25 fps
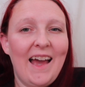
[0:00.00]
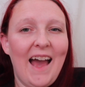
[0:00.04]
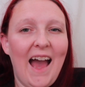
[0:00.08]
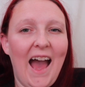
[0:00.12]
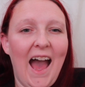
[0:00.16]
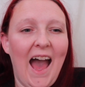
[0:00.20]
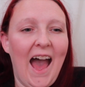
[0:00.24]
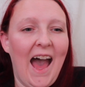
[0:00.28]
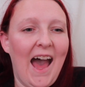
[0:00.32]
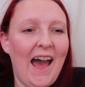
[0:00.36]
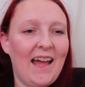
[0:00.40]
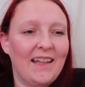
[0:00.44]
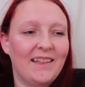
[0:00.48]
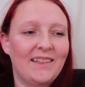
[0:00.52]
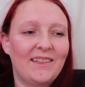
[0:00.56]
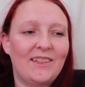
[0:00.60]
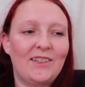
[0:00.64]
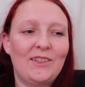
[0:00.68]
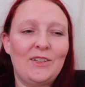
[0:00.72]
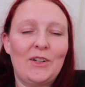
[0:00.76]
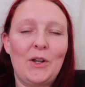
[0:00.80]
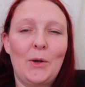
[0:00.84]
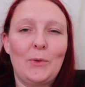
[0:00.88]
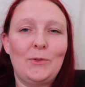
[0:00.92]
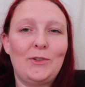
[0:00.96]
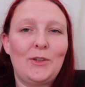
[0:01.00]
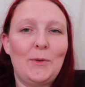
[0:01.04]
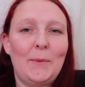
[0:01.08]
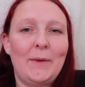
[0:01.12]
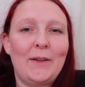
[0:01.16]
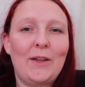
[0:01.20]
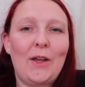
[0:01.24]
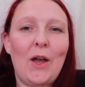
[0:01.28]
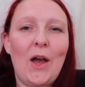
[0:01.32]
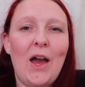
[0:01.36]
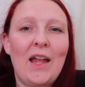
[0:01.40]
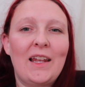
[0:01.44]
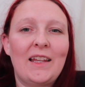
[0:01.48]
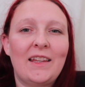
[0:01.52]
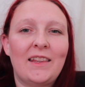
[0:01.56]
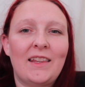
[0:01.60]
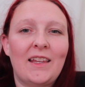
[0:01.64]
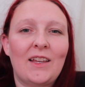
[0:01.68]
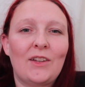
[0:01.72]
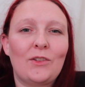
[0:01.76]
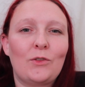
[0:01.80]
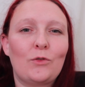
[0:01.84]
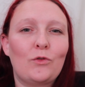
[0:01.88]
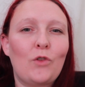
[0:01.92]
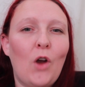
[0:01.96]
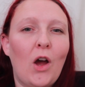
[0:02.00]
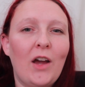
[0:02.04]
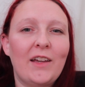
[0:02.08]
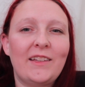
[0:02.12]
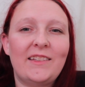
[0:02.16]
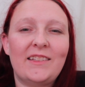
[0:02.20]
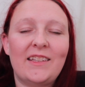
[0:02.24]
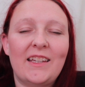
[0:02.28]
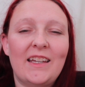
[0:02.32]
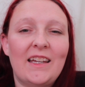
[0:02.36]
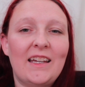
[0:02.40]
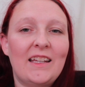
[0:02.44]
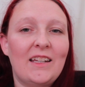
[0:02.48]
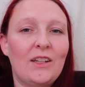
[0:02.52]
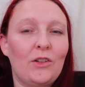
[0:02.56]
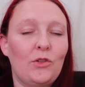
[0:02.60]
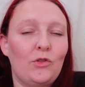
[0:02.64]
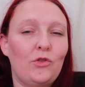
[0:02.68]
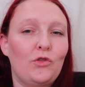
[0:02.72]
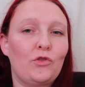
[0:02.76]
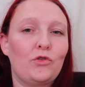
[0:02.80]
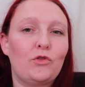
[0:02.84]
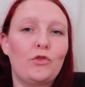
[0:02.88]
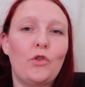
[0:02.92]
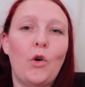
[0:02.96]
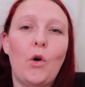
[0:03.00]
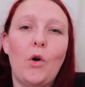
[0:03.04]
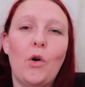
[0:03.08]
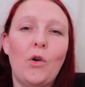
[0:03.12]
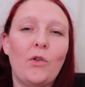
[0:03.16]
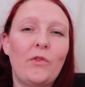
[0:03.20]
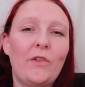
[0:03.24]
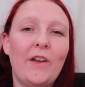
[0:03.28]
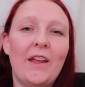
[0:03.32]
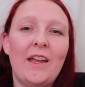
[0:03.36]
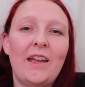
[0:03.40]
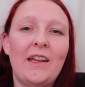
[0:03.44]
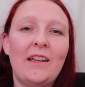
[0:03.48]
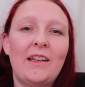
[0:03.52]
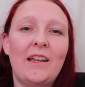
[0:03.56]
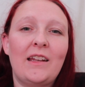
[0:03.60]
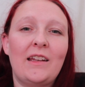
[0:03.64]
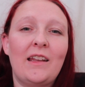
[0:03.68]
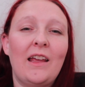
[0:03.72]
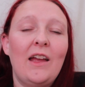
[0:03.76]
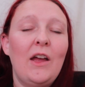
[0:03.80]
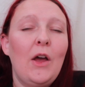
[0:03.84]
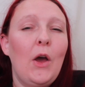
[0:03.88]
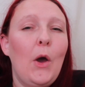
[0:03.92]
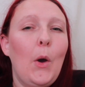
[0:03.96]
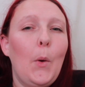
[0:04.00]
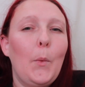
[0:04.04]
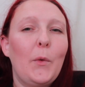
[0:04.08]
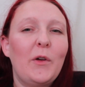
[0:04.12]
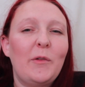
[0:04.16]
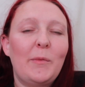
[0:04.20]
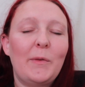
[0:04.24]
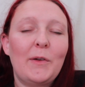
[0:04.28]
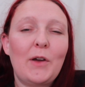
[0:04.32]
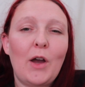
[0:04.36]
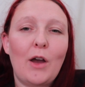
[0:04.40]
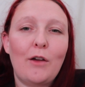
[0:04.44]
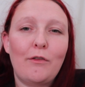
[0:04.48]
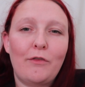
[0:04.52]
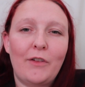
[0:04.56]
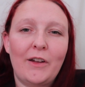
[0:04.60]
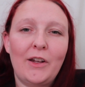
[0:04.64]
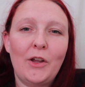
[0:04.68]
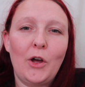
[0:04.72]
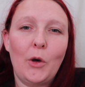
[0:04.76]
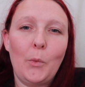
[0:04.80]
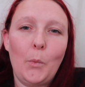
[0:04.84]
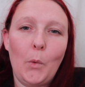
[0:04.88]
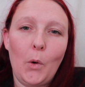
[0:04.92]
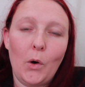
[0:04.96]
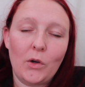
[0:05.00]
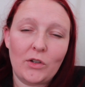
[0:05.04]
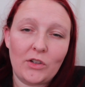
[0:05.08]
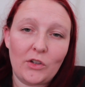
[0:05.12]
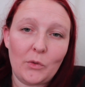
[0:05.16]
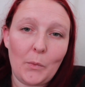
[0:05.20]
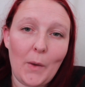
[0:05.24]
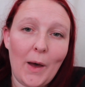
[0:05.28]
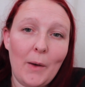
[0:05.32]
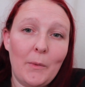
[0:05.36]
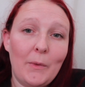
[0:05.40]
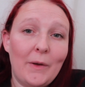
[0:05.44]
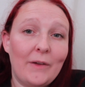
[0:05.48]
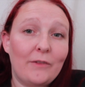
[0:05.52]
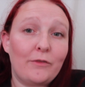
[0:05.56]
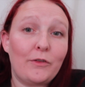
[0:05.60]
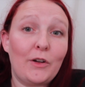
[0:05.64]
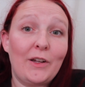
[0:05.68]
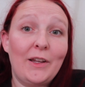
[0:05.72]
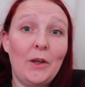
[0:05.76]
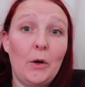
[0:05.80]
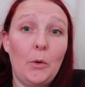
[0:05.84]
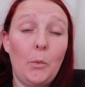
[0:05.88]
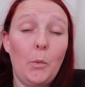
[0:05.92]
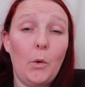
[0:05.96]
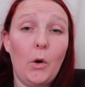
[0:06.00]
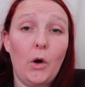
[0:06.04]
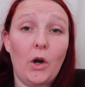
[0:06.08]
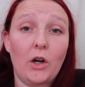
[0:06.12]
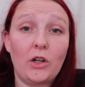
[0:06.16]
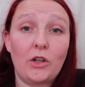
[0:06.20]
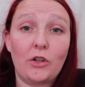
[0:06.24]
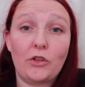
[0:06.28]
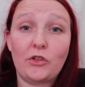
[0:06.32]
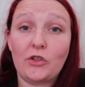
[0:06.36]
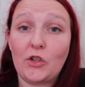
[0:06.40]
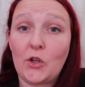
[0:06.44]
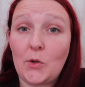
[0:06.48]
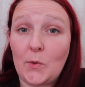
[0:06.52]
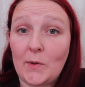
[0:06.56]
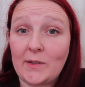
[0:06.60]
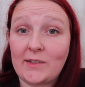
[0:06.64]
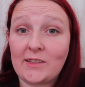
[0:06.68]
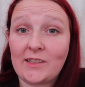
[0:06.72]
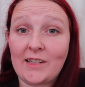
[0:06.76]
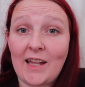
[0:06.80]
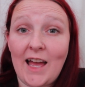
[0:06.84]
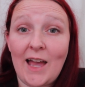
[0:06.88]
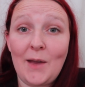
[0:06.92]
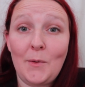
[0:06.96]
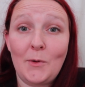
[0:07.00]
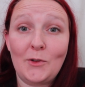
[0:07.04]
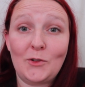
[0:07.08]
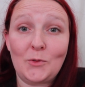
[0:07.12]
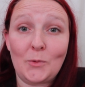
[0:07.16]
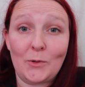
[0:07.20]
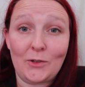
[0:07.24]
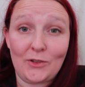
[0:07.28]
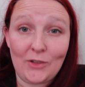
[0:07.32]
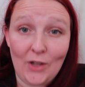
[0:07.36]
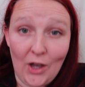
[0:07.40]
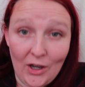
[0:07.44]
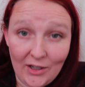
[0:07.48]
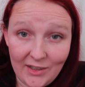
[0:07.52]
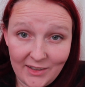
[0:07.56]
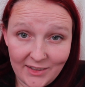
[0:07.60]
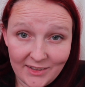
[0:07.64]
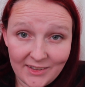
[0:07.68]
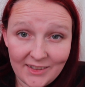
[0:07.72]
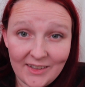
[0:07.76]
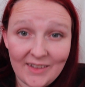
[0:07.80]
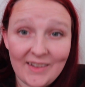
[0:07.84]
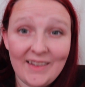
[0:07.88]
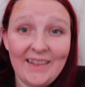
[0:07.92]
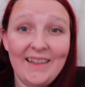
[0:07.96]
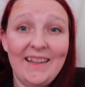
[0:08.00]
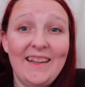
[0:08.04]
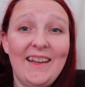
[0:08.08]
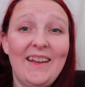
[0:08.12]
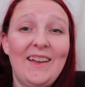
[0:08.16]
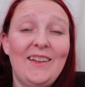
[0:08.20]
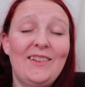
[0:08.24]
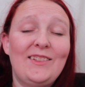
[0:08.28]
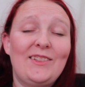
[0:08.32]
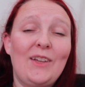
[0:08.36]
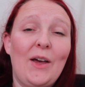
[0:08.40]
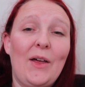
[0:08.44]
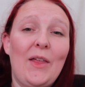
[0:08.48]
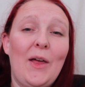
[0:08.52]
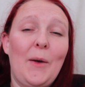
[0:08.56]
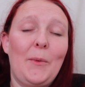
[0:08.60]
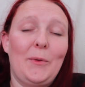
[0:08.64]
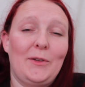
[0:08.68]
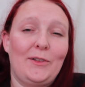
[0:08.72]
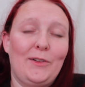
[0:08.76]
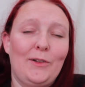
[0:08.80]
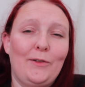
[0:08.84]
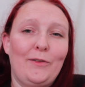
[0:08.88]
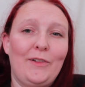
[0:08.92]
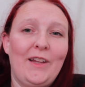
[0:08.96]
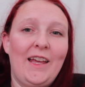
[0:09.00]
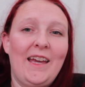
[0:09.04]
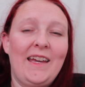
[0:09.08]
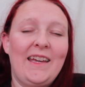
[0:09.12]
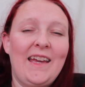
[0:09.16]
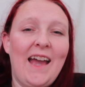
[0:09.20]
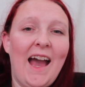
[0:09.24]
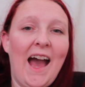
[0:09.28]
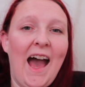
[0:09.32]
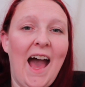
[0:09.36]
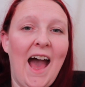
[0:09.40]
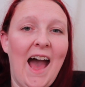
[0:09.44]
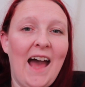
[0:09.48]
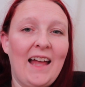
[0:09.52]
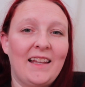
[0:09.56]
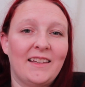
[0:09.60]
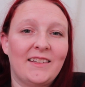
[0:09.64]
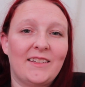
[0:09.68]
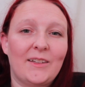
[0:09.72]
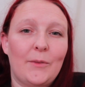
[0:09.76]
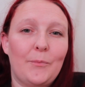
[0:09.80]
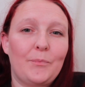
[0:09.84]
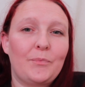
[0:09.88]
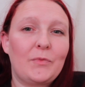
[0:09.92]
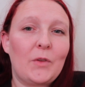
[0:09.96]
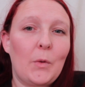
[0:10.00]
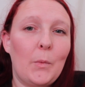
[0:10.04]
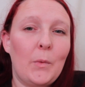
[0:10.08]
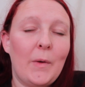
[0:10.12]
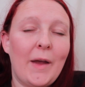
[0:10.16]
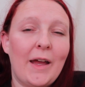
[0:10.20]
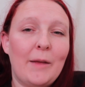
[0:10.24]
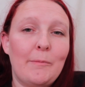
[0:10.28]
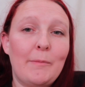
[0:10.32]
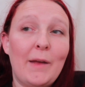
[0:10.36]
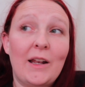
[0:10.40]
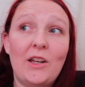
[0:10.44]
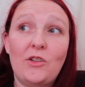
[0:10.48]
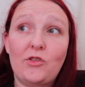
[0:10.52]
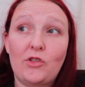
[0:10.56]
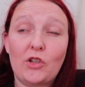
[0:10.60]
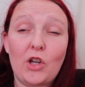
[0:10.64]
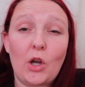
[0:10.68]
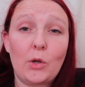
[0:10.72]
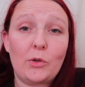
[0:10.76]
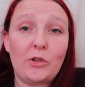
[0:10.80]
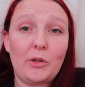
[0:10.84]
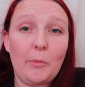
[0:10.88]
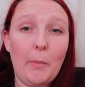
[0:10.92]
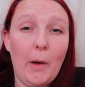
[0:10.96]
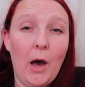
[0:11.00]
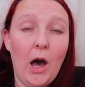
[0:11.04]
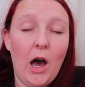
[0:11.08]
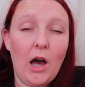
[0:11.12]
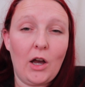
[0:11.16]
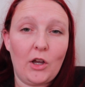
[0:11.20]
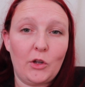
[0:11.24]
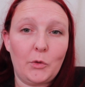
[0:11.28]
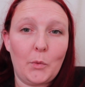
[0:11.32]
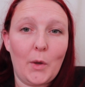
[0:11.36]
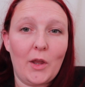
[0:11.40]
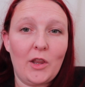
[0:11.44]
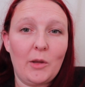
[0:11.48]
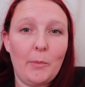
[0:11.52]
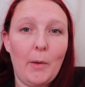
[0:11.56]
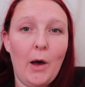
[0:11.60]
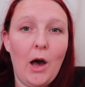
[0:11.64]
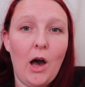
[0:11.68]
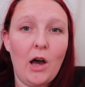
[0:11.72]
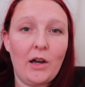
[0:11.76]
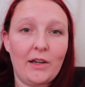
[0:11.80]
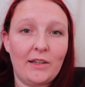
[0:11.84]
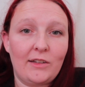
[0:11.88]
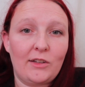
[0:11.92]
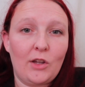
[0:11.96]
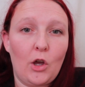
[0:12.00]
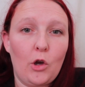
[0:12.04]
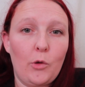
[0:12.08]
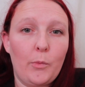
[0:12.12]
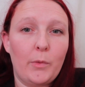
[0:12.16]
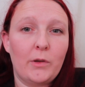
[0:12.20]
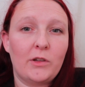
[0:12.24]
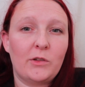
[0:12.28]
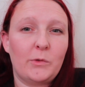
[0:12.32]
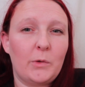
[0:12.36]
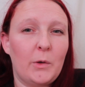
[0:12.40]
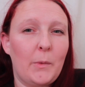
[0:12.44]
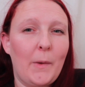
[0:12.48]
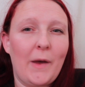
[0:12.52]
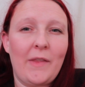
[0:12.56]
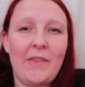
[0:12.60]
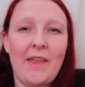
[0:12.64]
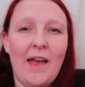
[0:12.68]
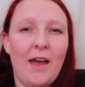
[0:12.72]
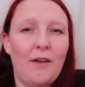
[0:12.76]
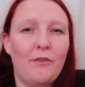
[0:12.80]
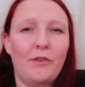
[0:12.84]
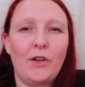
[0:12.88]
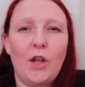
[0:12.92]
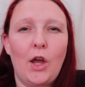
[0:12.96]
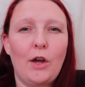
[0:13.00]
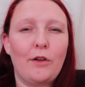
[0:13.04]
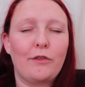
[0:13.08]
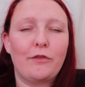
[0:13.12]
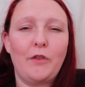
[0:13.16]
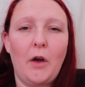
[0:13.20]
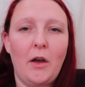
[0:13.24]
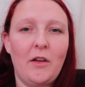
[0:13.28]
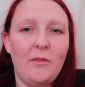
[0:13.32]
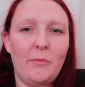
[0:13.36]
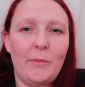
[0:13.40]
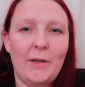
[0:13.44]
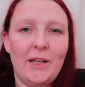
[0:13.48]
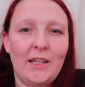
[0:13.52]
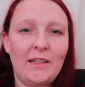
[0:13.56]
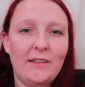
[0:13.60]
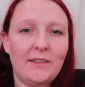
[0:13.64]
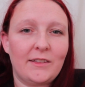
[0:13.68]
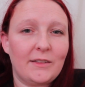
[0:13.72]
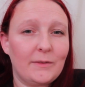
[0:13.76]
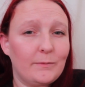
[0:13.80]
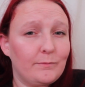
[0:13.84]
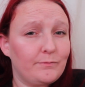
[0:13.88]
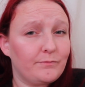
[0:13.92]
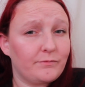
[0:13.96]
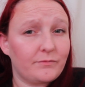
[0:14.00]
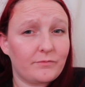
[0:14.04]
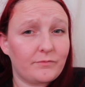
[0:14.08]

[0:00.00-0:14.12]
and, you know, doing girly things, writing and drawing, and we've been going for little walks as well. We went for a little walk on a scooter today, which was nice, so that was lovely, and we managed to go to the park as well. The park is open, so we went there for like 5 minutes.